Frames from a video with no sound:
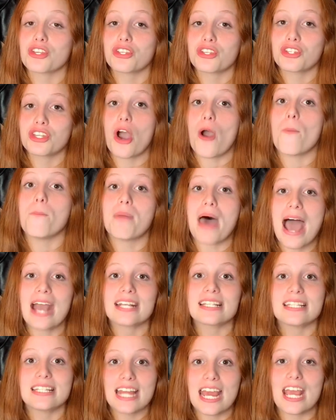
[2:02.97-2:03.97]
the show
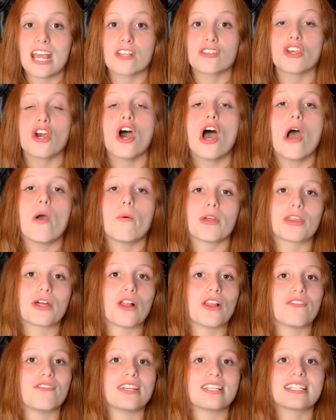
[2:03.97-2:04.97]
backstage with
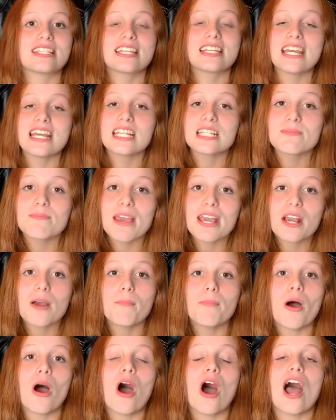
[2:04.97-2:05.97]
all of his KISS
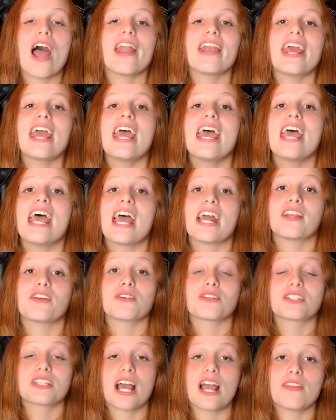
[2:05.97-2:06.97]
makeup on, and
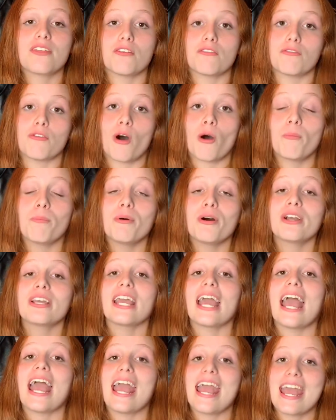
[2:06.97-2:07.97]
he'll sign the vault book
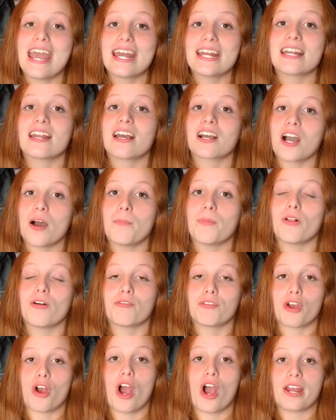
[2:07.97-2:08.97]
and a couple
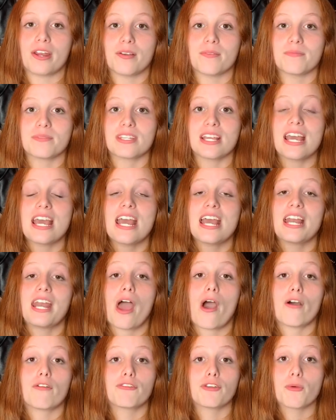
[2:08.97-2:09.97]
of your items.
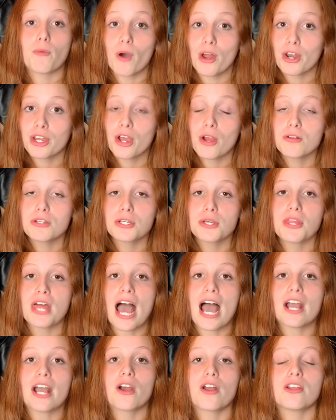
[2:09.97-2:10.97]
Now if you want to go do
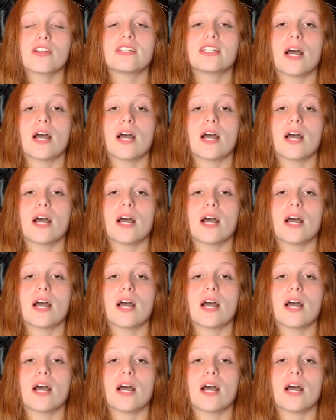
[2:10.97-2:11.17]
that, go to